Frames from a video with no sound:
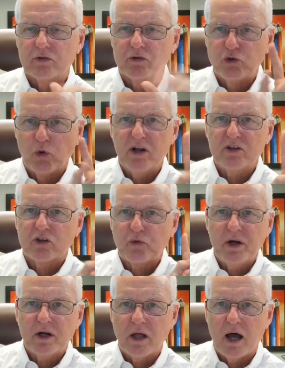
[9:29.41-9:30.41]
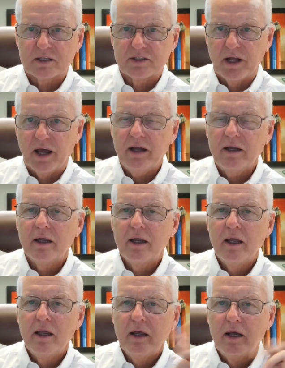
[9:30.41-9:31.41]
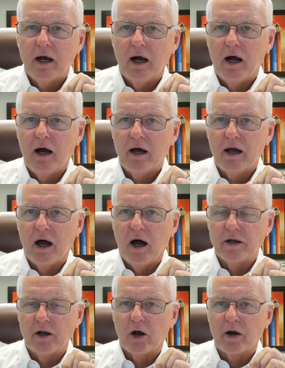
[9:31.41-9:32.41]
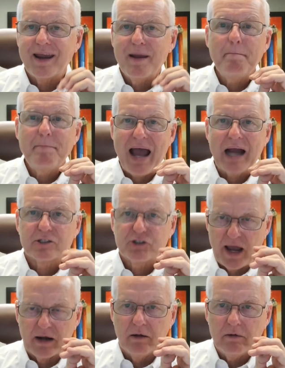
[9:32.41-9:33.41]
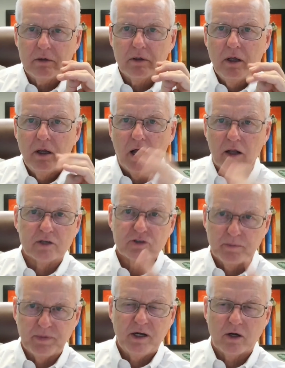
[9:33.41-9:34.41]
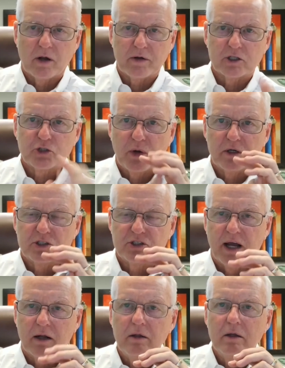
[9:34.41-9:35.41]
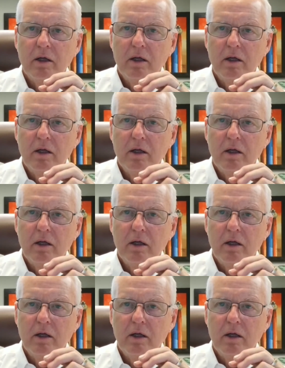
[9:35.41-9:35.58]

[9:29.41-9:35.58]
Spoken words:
So join us at 3 o'clock today on our Impact channel. I'll also be here on our Twitter channel.